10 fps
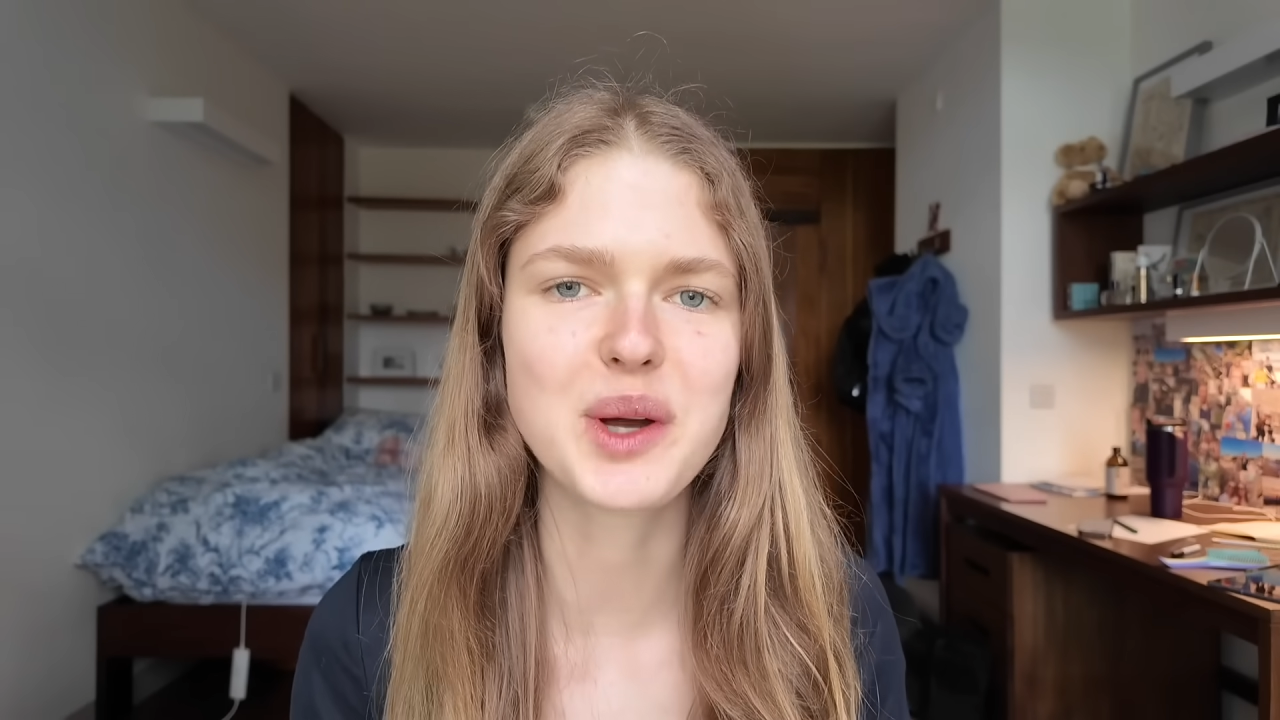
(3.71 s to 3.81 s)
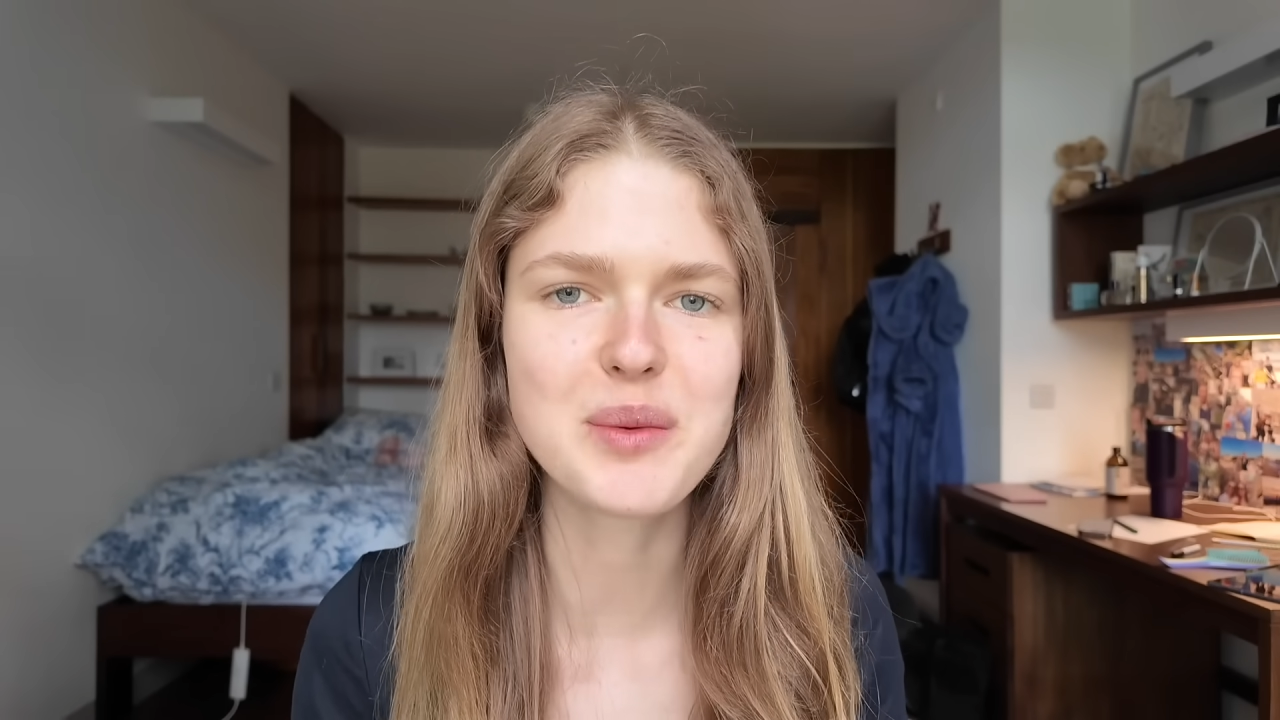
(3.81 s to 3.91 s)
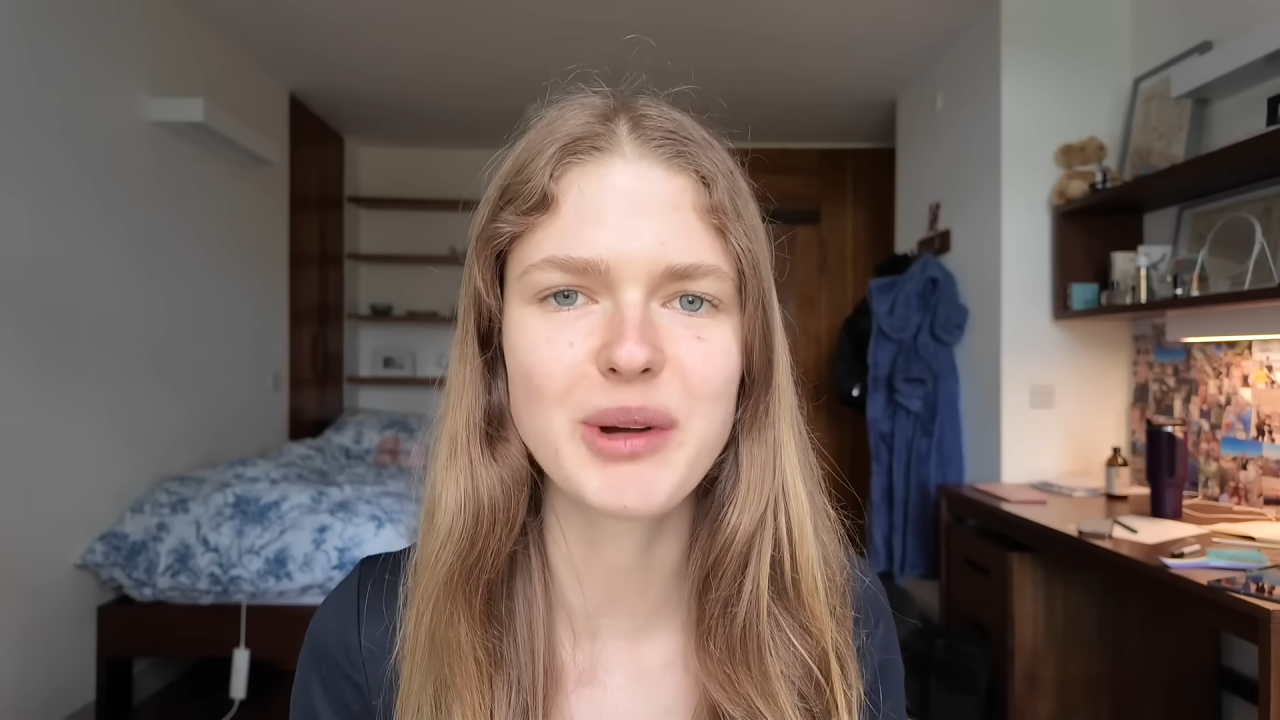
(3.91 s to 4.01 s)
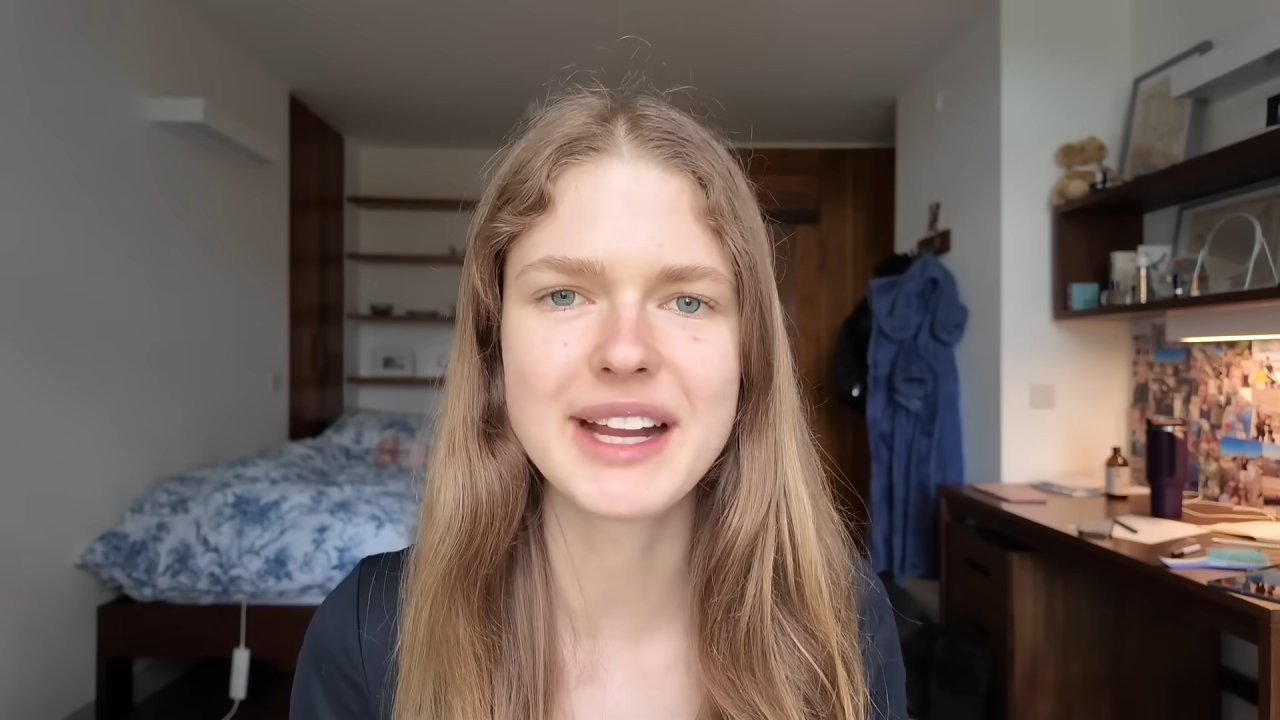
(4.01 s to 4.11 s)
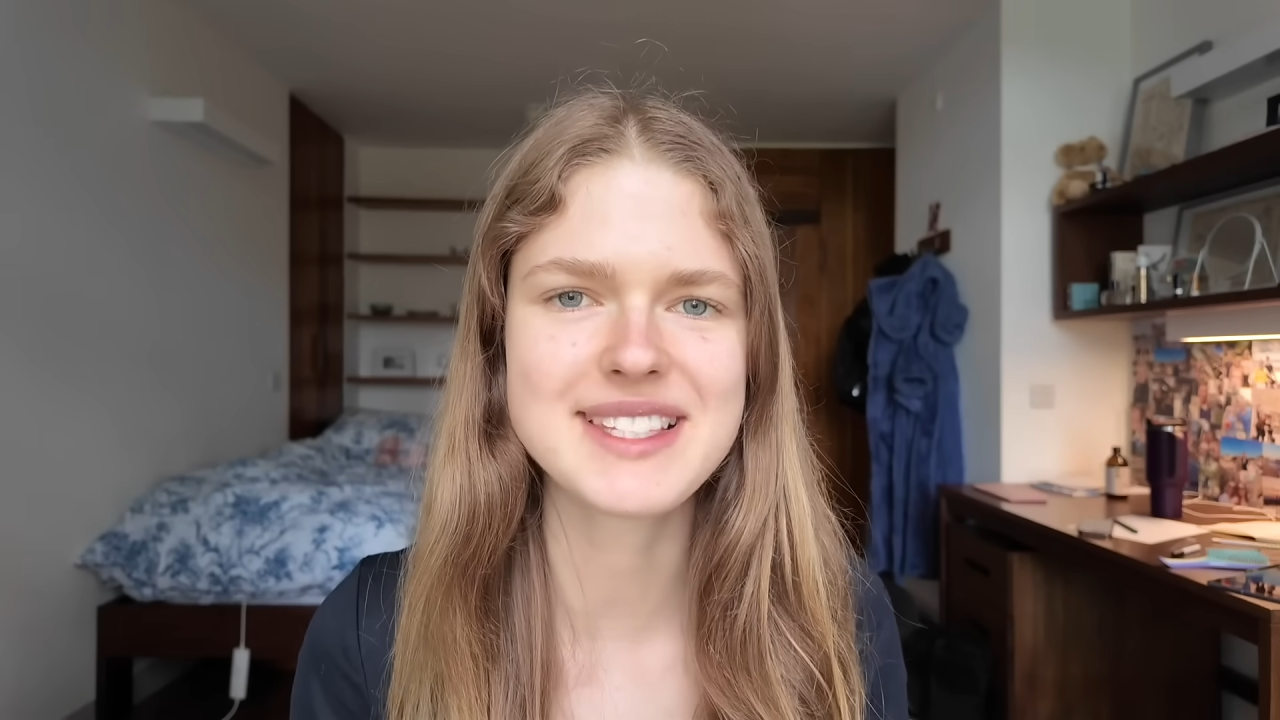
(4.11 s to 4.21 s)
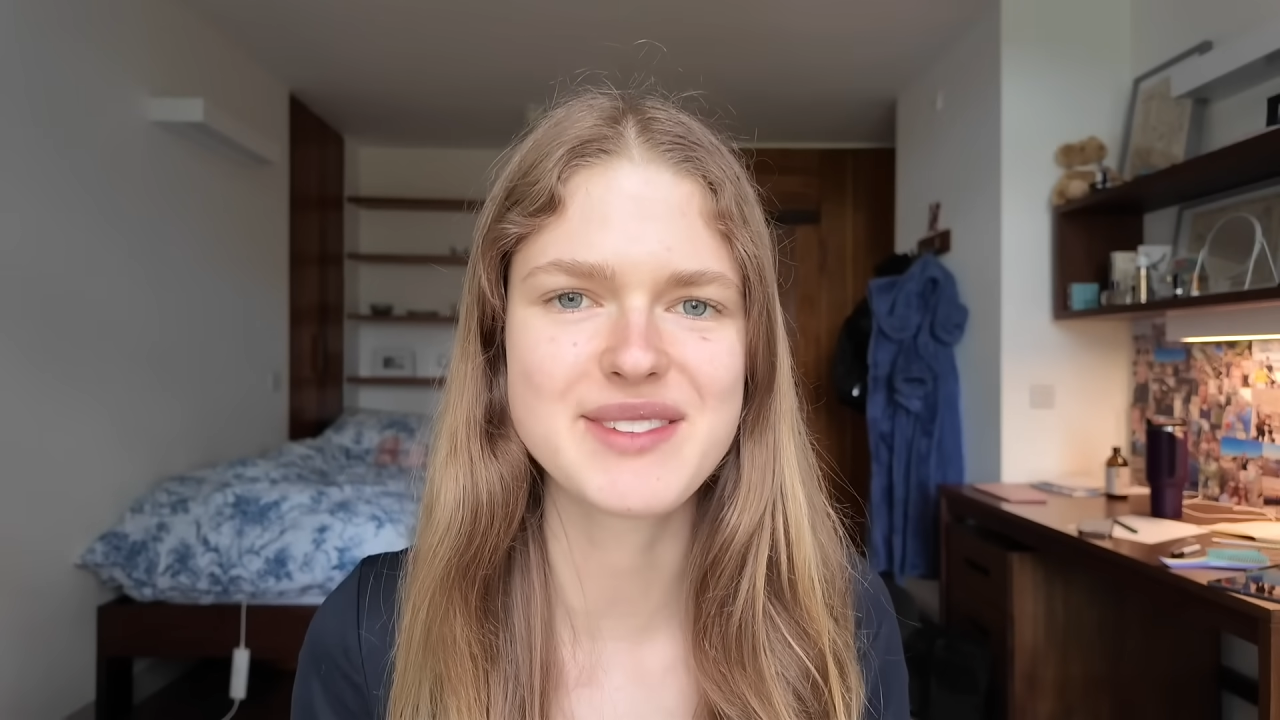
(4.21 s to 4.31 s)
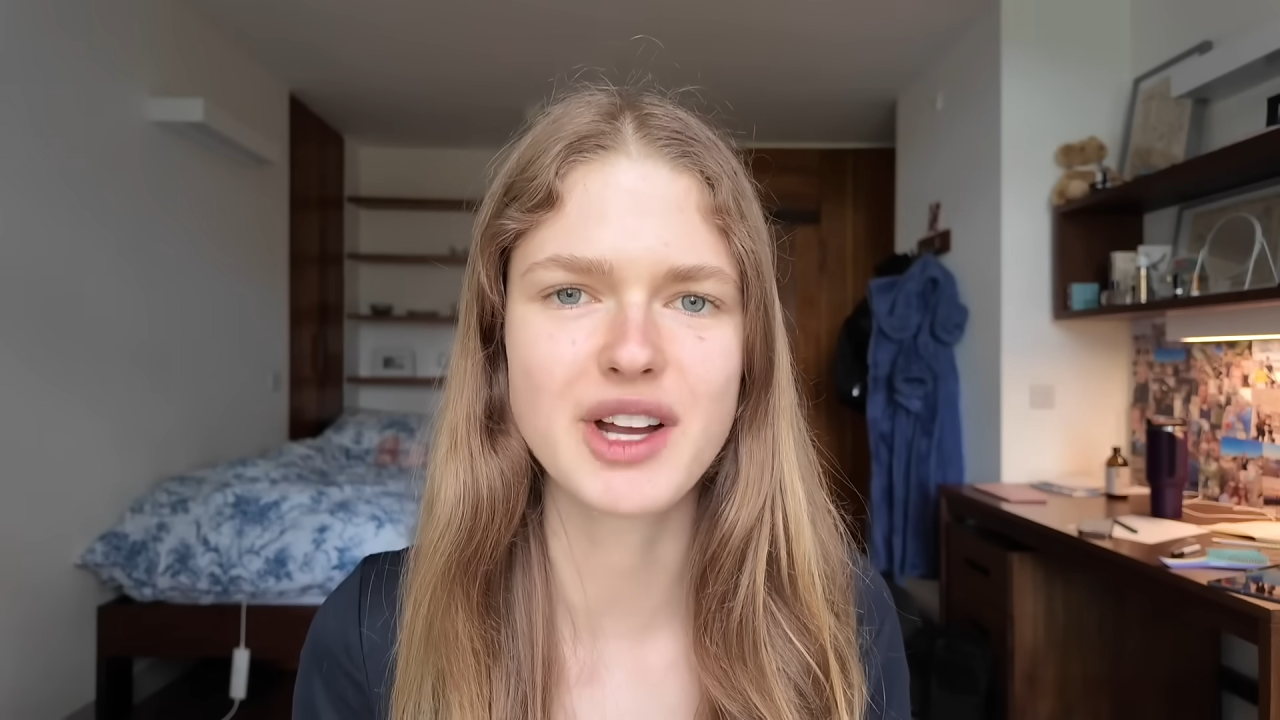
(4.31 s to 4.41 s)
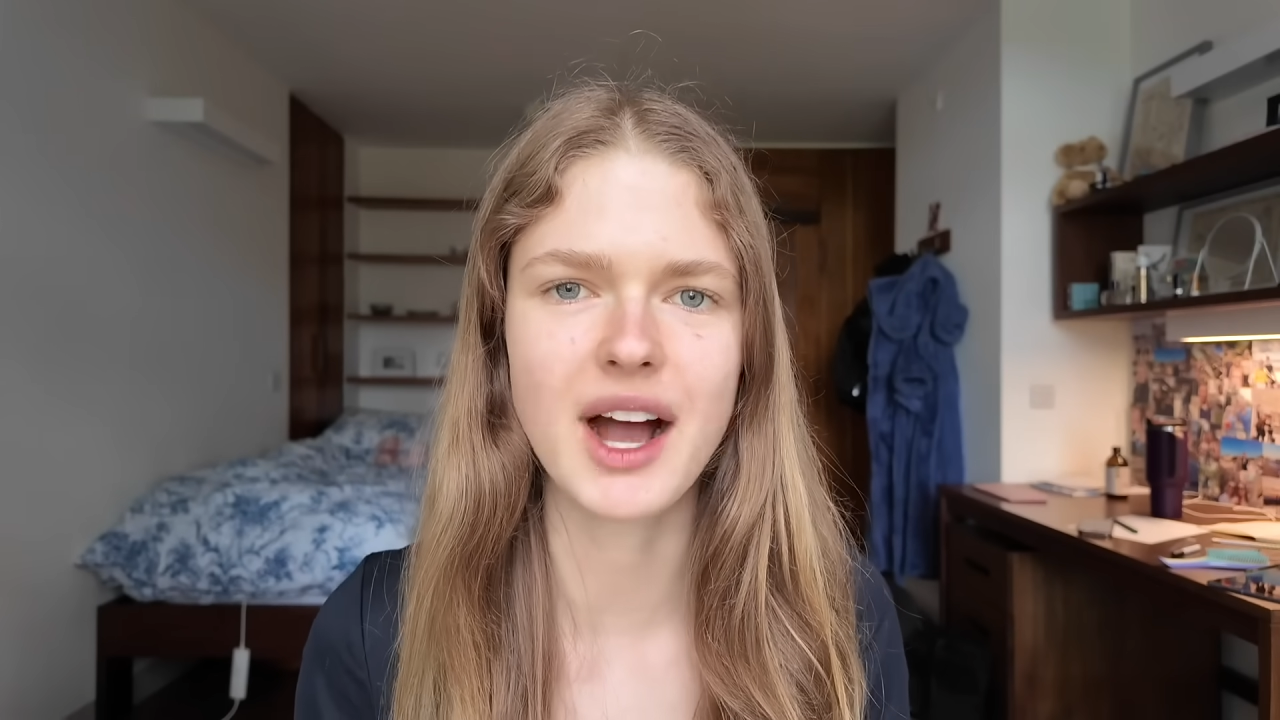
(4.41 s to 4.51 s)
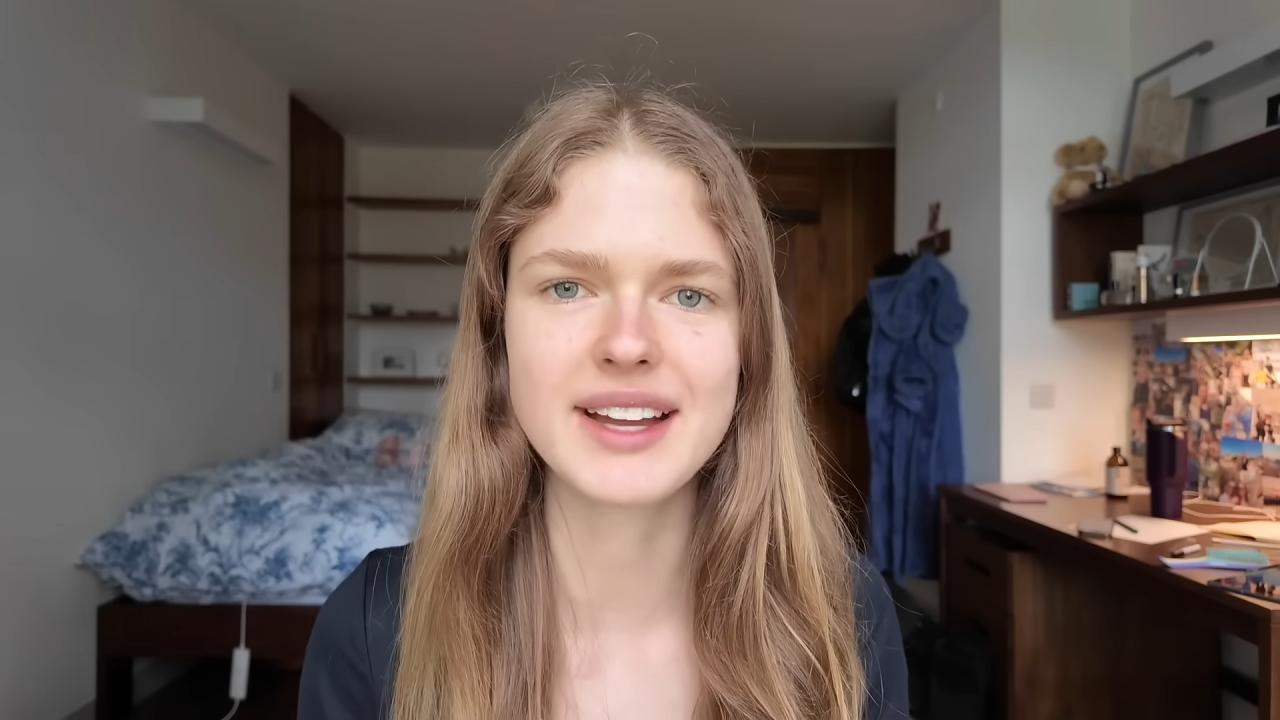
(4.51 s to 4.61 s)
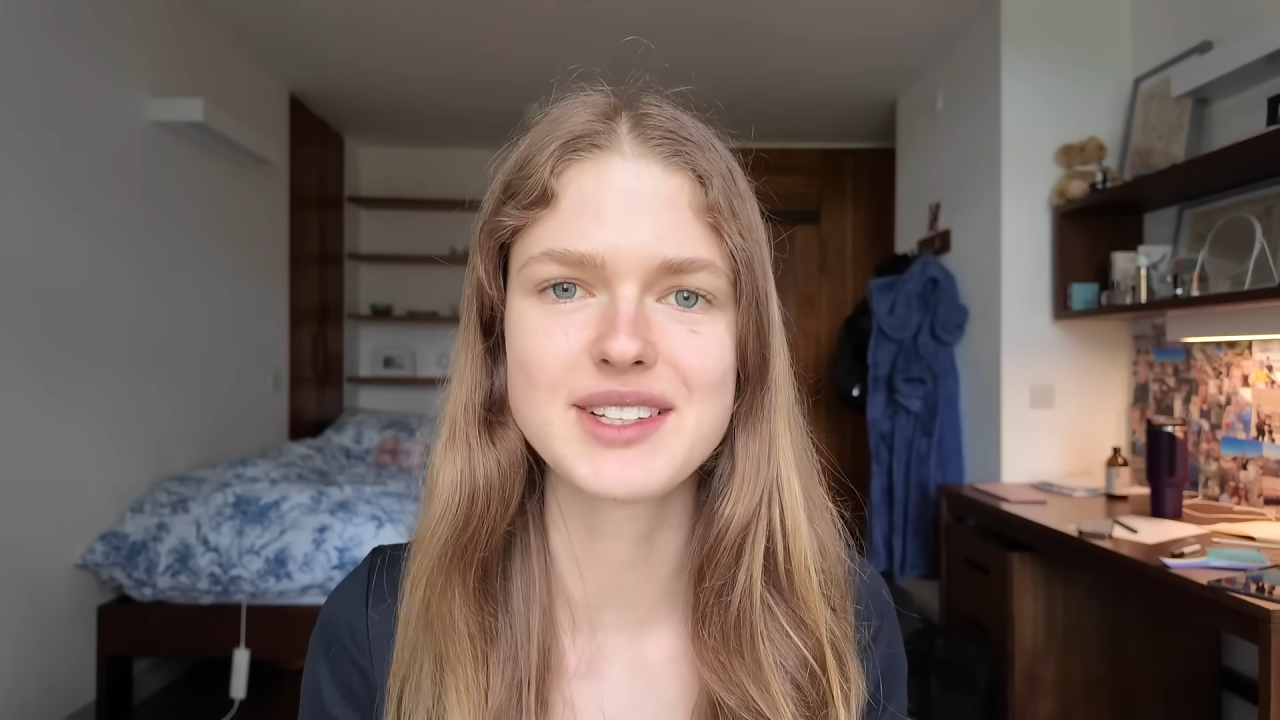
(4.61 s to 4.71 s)
comprehensive
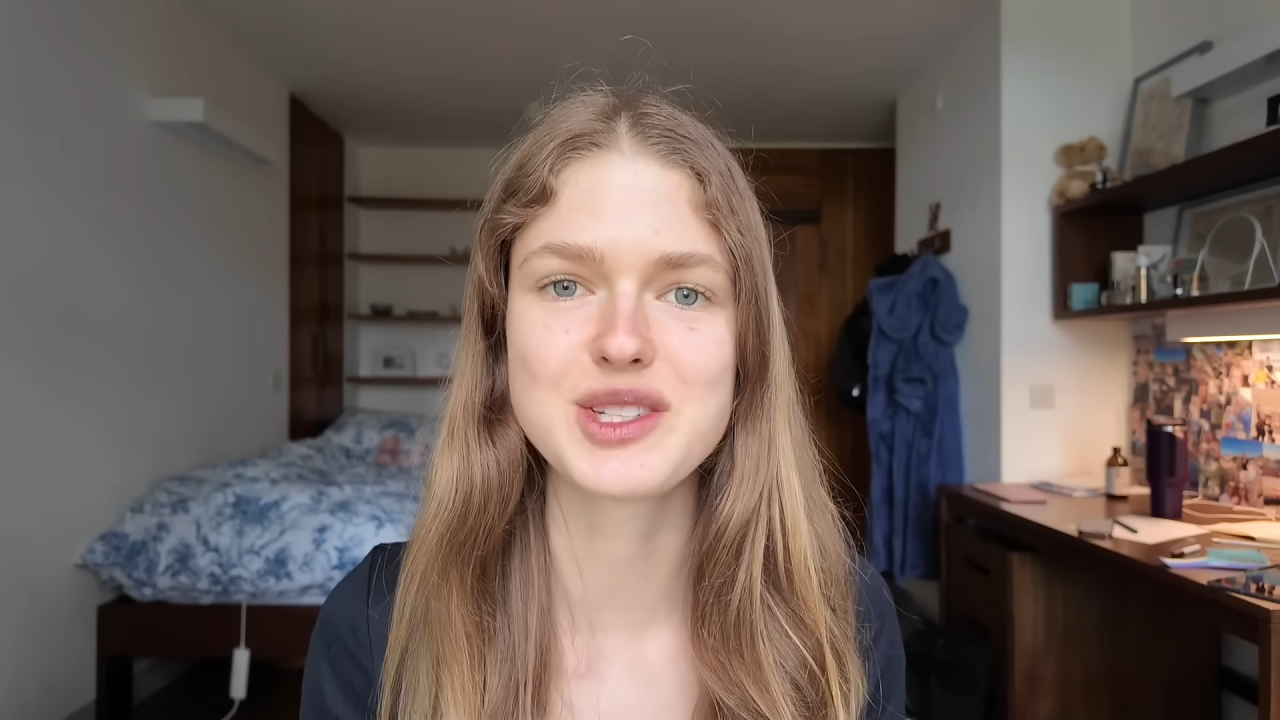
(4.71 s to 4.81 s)
guide